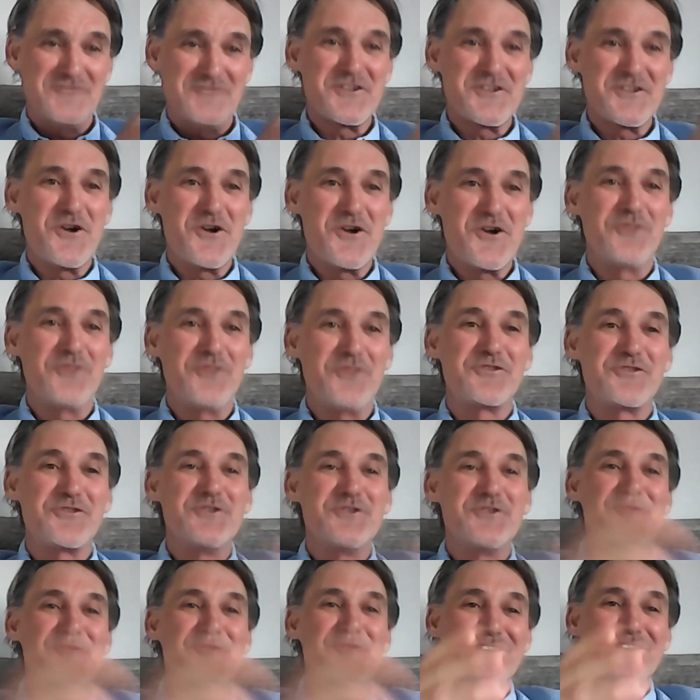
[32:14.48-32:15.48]
You have to go
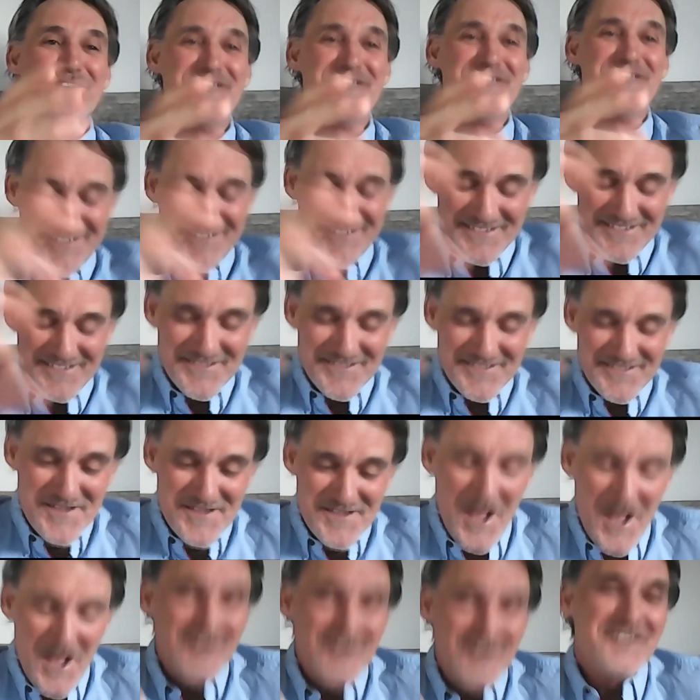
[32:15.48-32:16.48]
through a
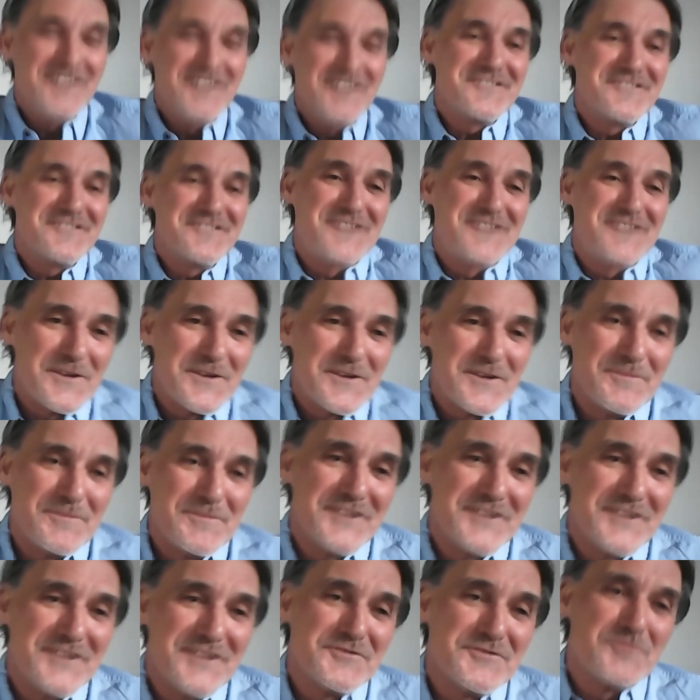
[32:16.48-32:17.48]
not
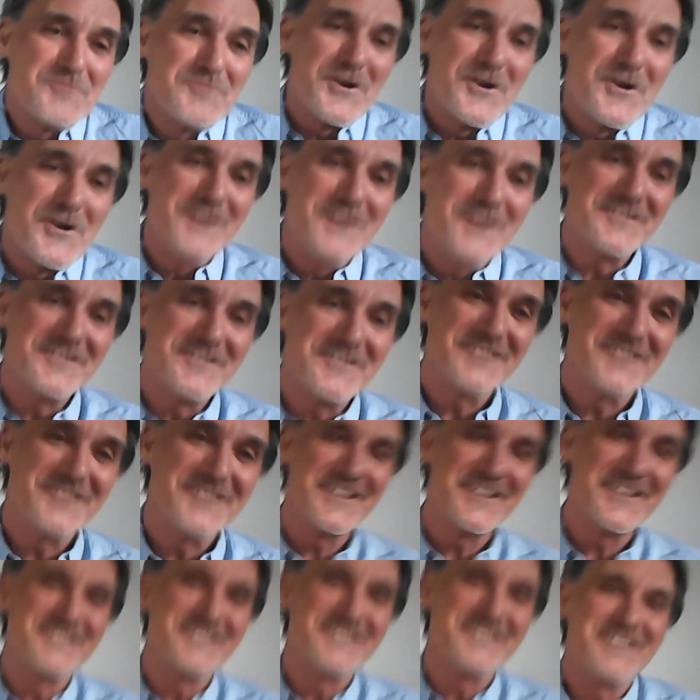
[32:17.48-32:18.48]
necessarily peaceful
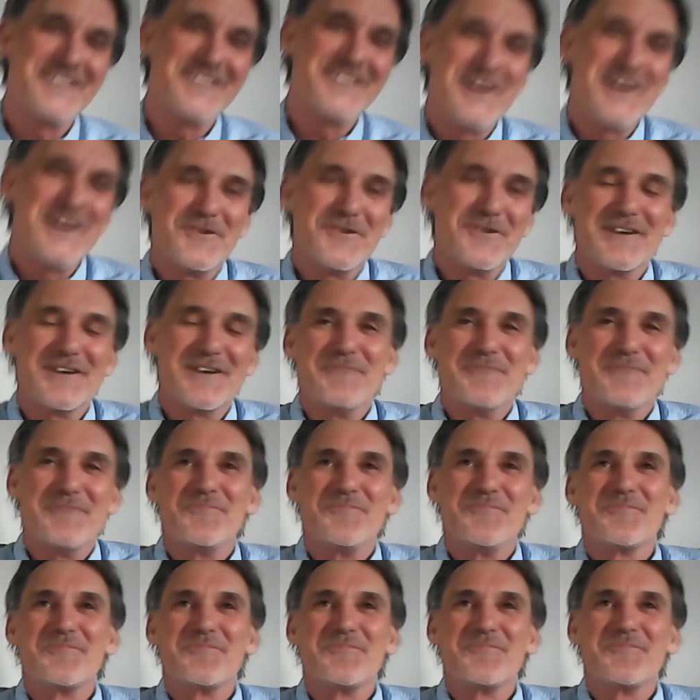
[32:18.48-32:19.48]
process to get to the
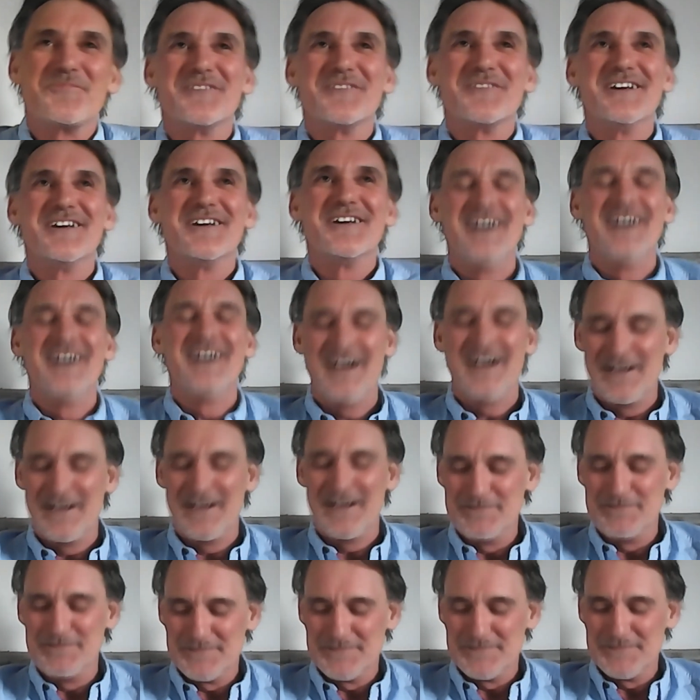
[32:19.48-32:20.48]

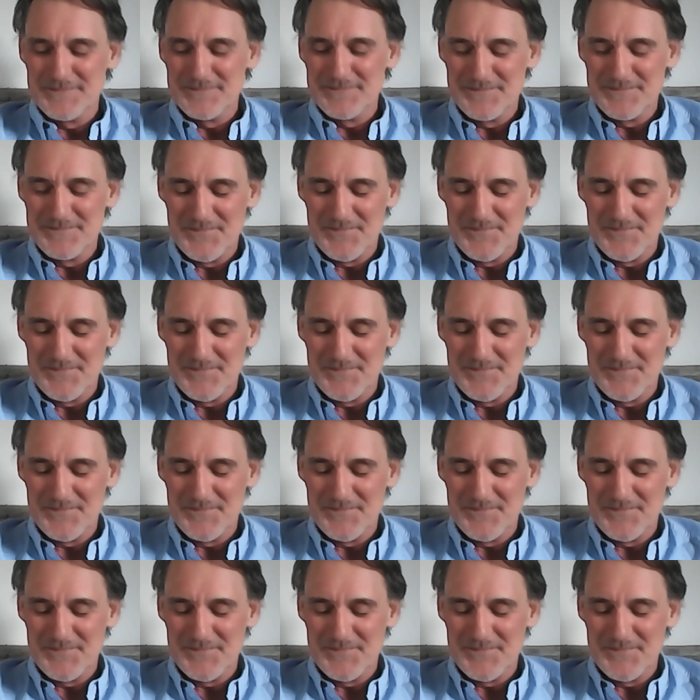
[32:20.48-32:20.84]
outcome.